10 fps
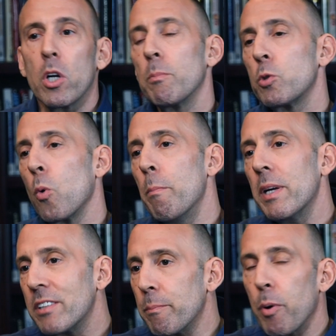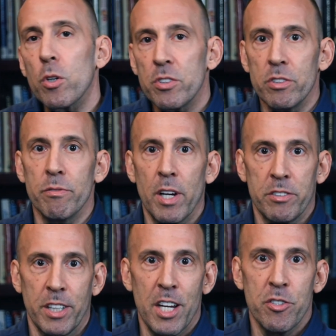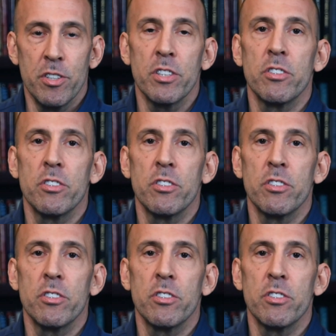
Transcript: When it comes to a missing persons investigation,